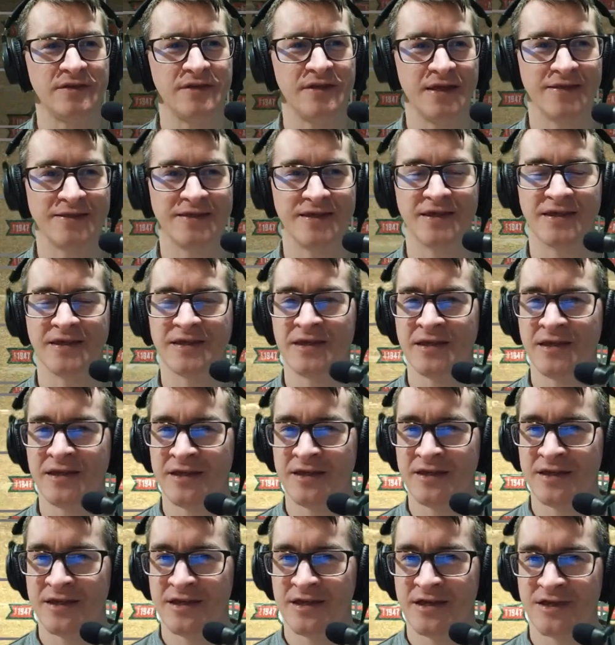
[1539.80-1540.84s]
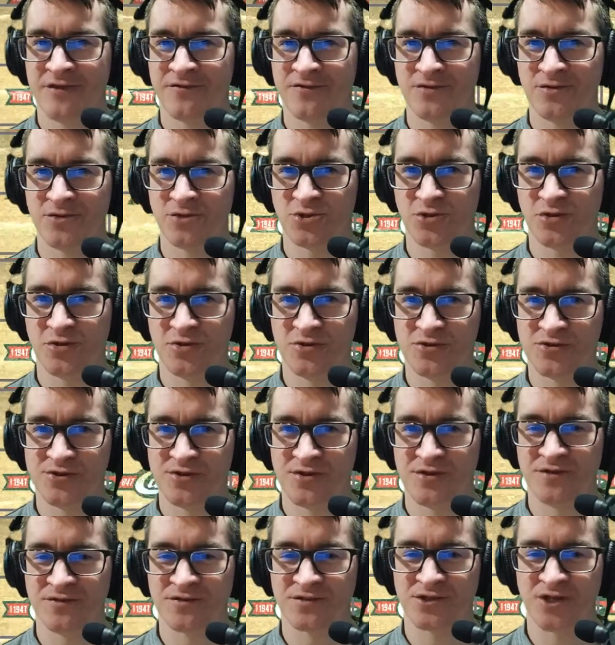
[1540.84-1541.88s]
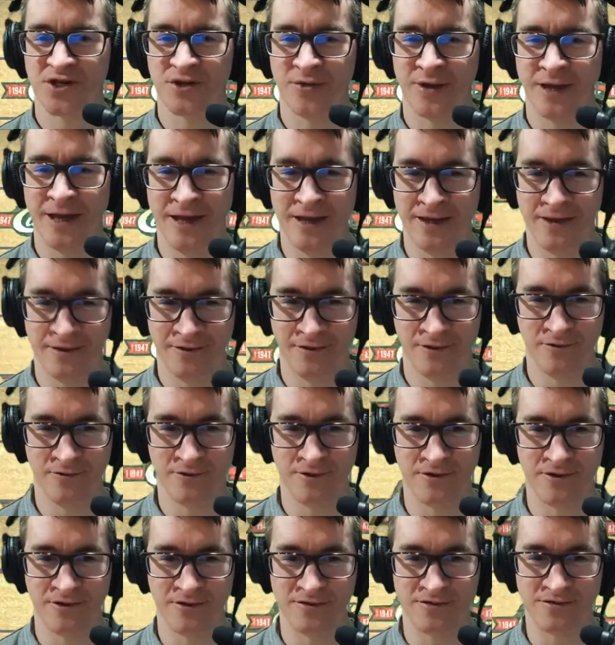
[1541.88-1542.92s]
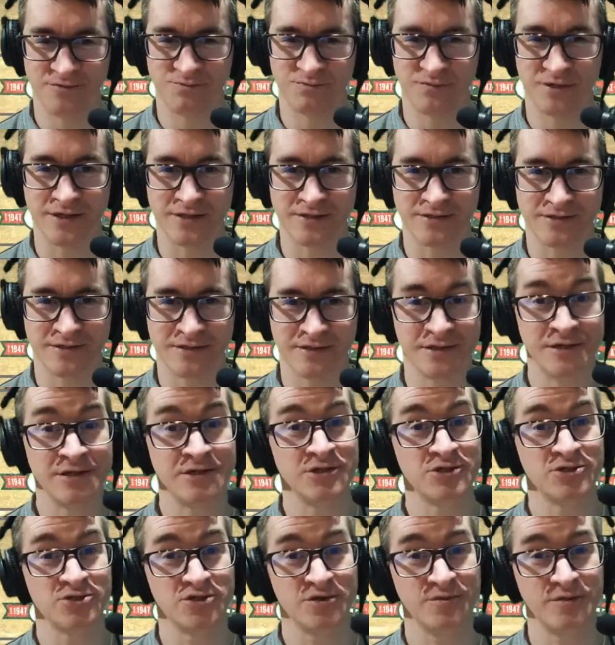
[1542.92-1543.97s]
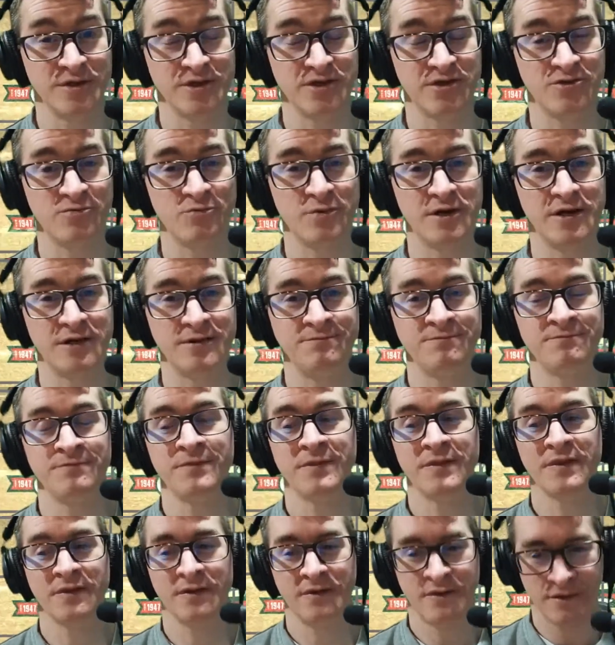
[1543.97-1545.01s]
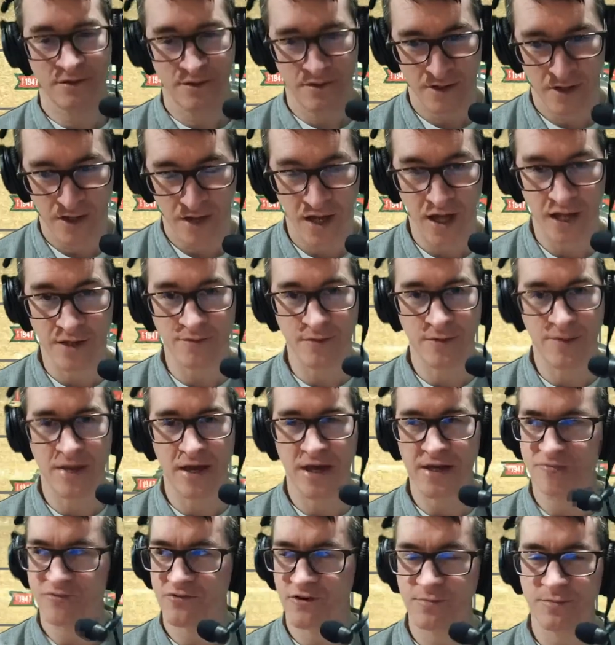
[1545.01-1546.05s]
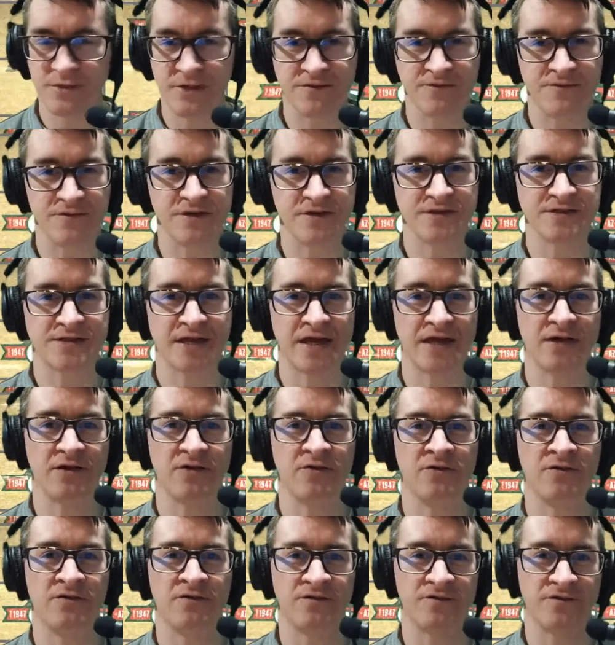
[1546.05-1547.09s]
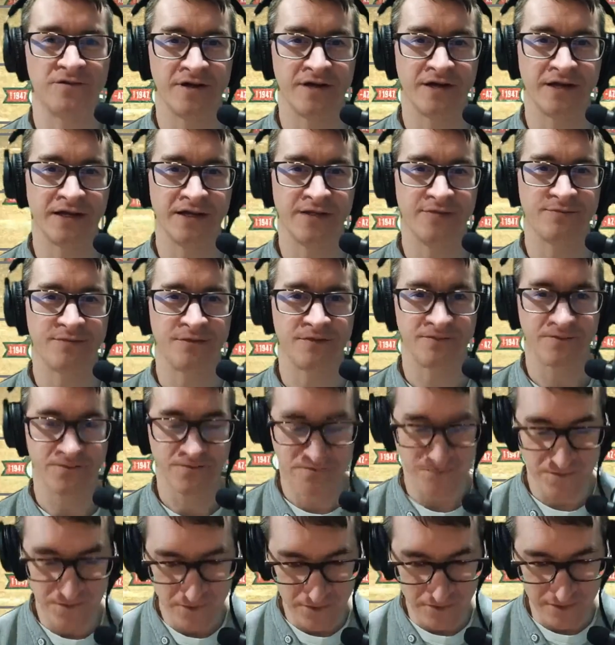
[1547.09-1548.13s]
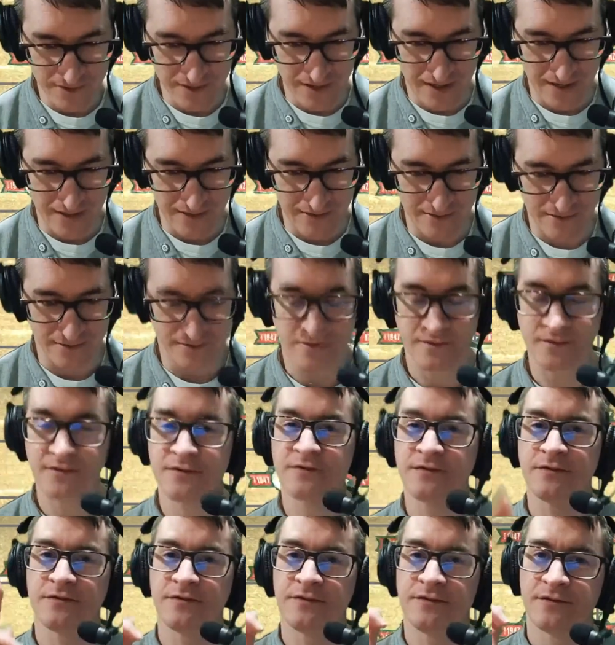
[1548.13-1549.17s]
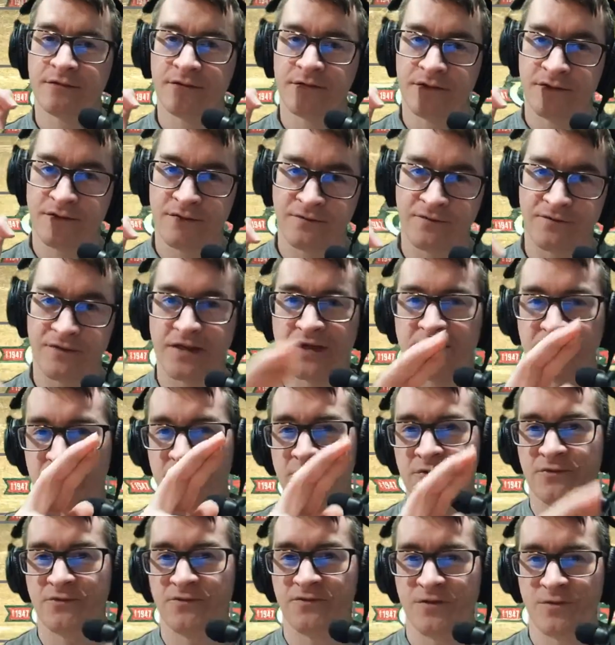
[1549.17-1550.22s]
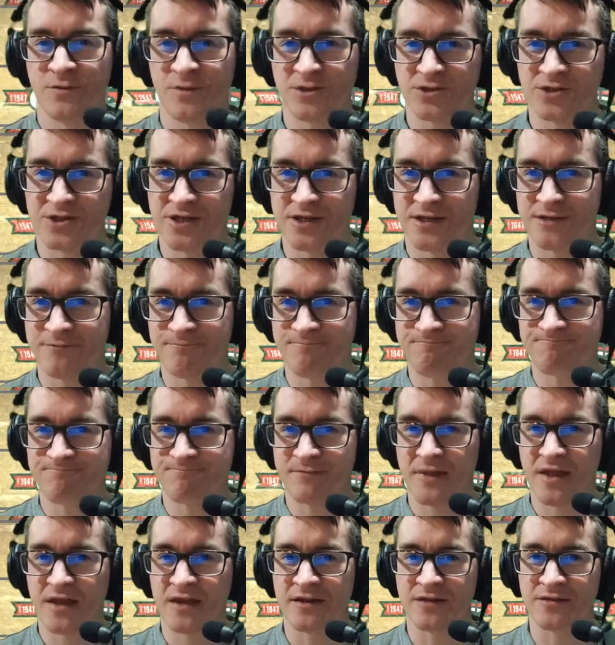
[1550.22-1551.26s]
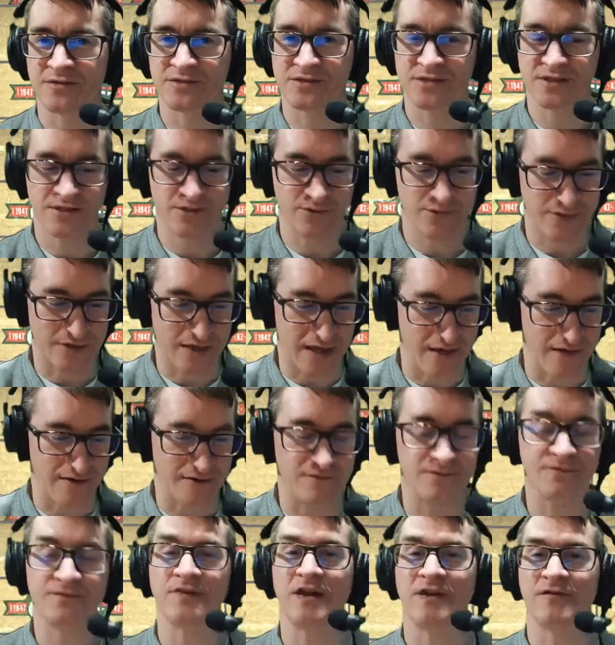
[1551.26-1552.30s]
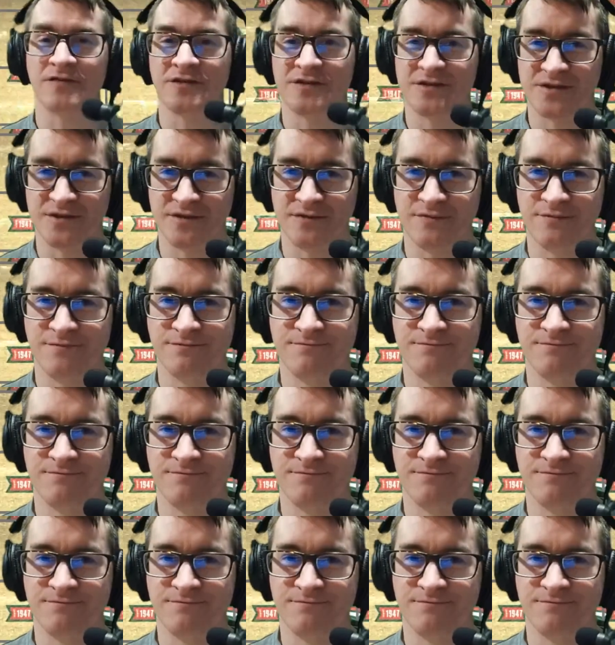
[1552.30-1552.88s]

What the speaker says: hitting a few shots of Shohei. Who knows? But should be a good one. I'll be back probably Thursday or Friday. Before then, thank you for watching, and I'll see you again very soon.